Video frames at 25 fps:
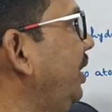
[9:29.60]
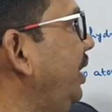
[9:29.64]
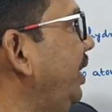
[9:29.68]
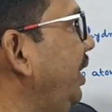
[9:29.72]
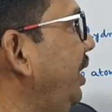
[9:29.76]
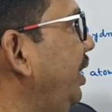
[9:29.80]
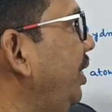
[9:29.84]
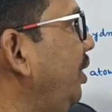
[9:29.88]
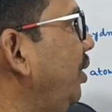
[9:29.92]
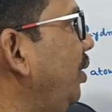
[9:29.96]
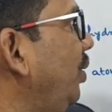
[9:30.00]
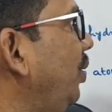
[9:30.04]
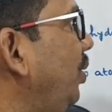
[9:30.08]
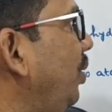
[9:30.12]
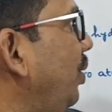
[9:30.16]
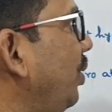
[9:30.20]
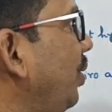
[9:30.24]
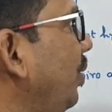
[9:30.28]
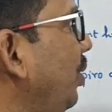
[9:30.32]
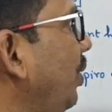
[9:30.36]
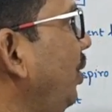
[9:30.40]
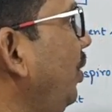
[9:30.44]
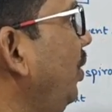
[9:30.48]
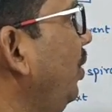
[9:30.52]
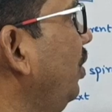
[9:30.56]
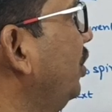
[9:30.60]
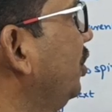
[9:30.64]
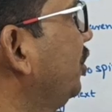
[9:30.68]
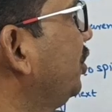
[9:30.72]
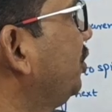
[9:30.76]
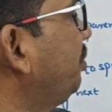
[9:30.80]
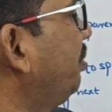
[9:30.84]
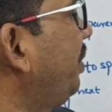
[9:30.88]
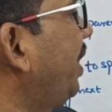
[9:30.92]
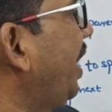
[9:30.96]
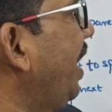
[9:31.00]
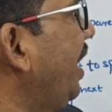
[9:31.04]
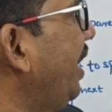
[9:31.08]
3 chloro,
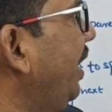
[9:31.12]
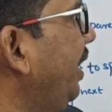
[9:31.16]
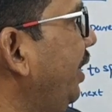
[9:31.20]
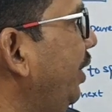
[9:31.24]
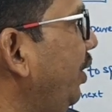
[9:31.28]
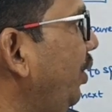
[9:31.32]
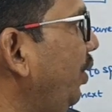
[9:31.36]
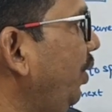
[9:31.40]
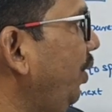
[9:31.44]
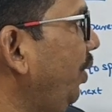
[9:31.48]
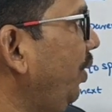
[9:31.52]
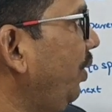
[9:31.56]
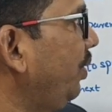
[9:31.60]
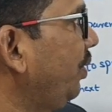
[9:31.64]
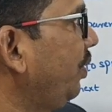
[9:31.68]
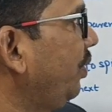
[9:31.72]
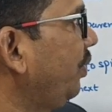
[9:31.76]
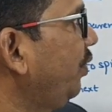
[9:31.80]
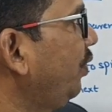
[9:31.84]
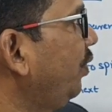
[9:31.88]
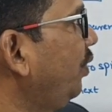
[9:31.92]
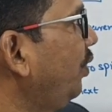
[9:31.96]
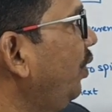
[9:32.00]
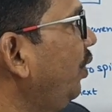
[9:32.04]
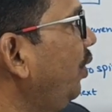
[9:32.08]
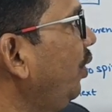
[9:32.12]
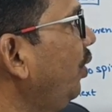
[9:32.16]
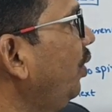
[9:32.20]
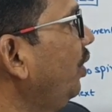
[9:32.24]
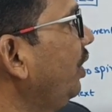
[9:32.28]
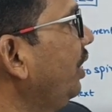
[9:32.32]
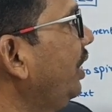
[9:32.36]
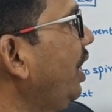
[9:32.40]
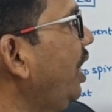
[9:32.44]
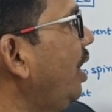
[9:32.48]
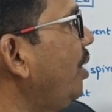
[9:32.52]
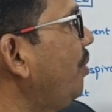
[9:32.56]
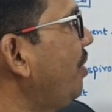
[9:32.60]
Spiro.
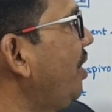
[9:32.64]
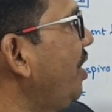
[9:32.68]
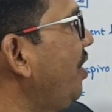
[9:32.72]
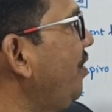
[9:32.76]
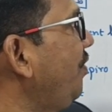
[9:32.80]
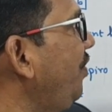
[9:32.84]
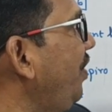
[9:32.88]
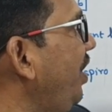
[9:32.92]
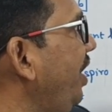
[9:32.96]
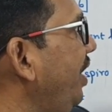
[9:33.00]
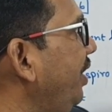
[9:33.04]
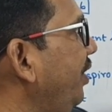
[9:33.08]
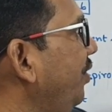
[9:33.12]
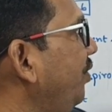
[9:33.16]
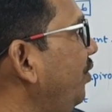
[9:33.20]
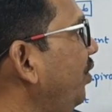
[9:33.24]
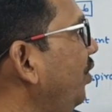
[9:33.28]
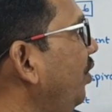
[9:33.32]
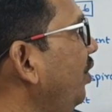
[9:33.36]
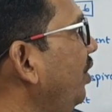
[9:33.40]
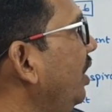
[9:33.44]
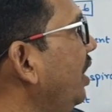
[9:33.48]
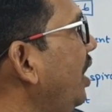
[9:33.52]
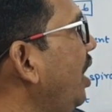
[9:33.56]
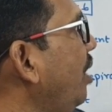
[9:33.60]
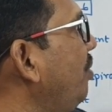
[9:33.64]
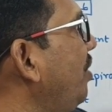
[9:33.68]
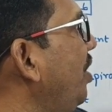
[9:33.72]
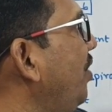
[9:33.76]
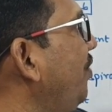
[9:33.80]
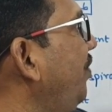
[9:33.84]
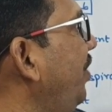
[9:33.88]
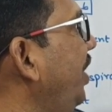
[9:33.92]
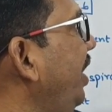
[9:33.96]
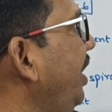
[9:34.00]
4, 5. 4,